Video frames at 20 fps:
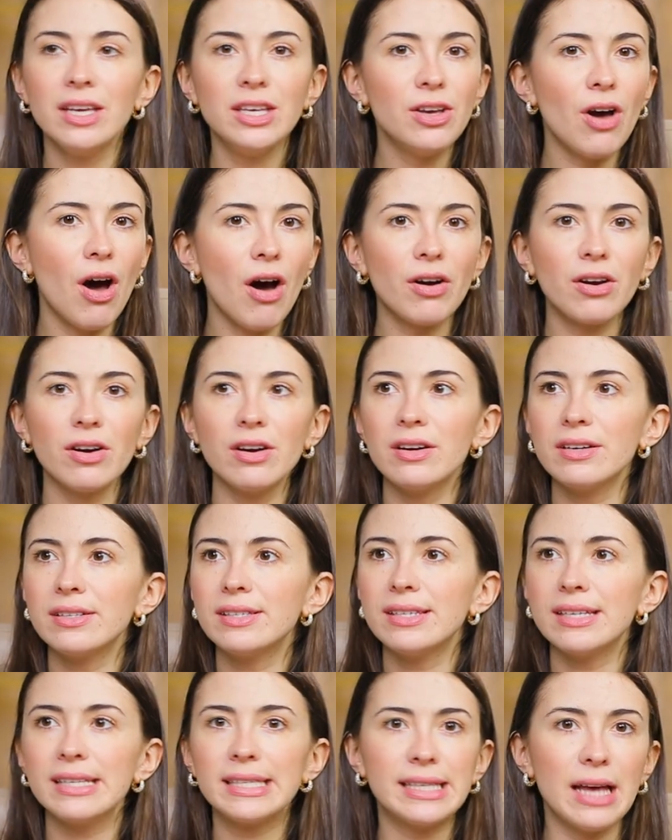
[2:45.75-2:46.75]

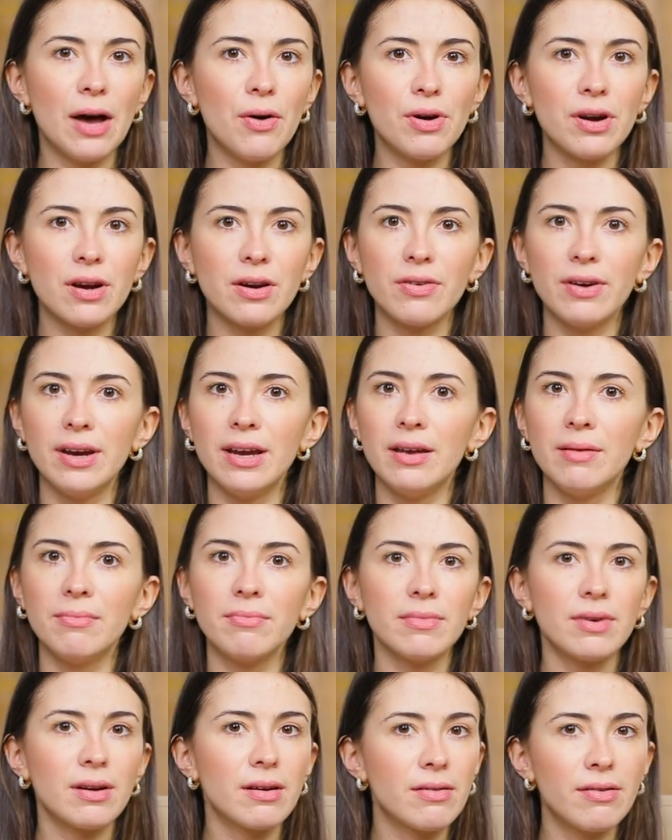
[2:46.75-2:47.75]
Yogurts, sour
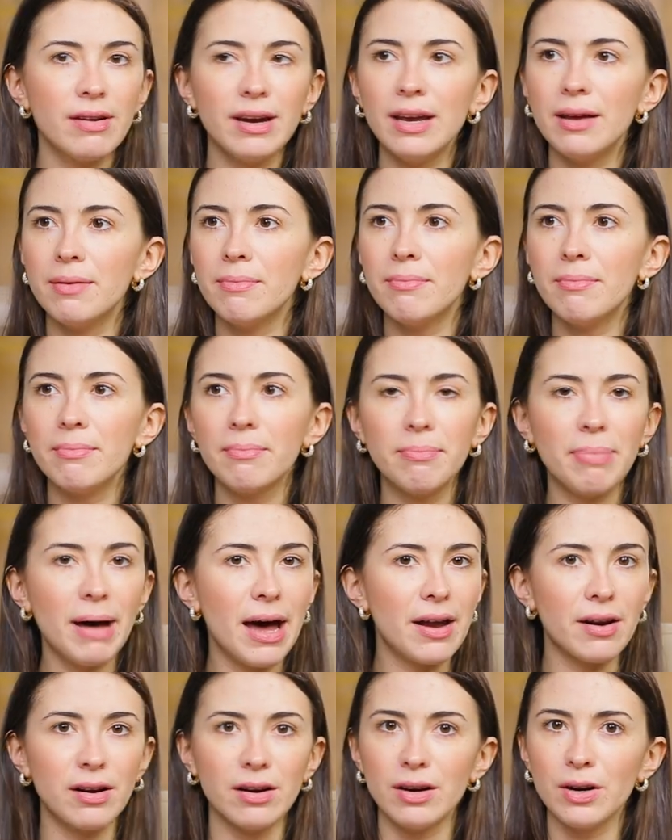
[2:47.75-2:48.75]
cream, cream,
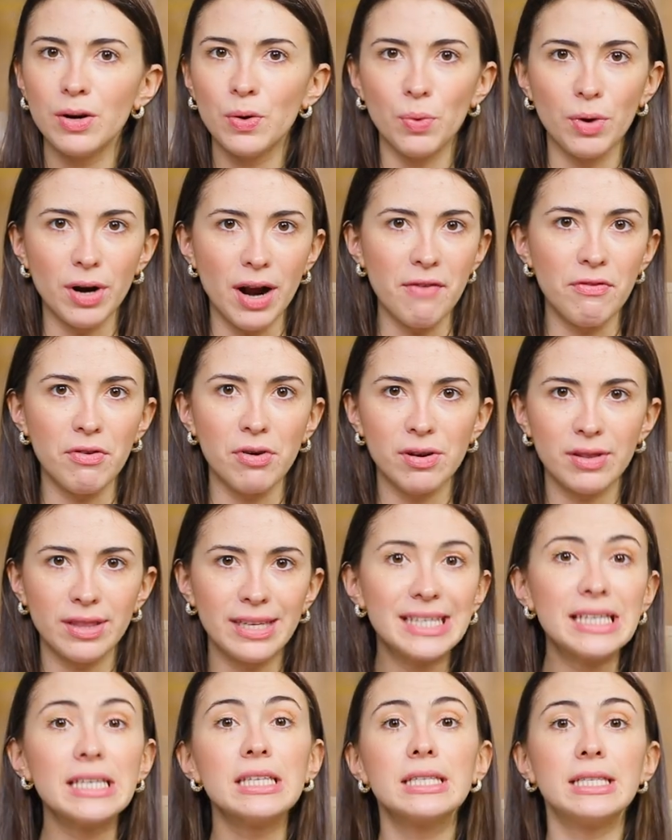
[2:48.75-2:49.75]
butter, whatever.
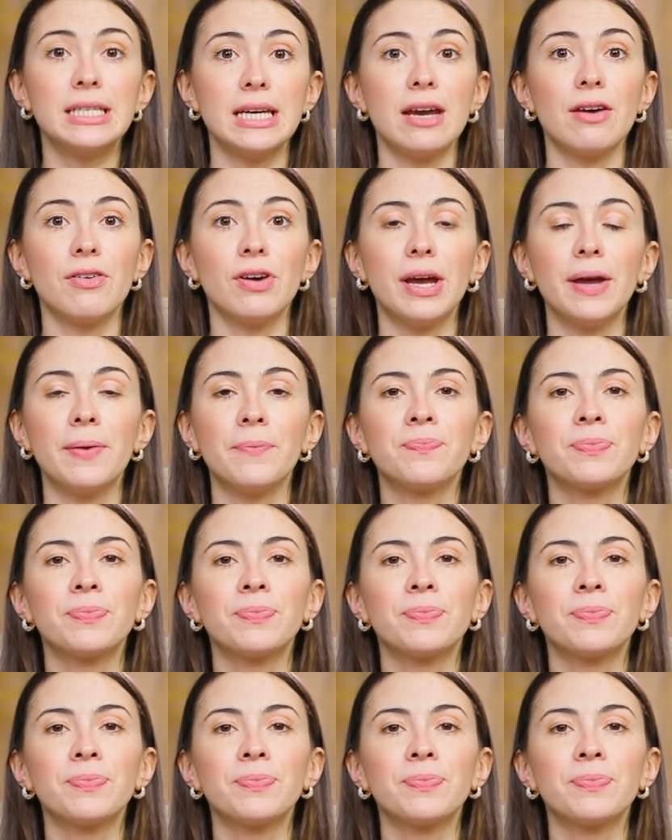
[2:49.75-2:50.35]
This is dairy.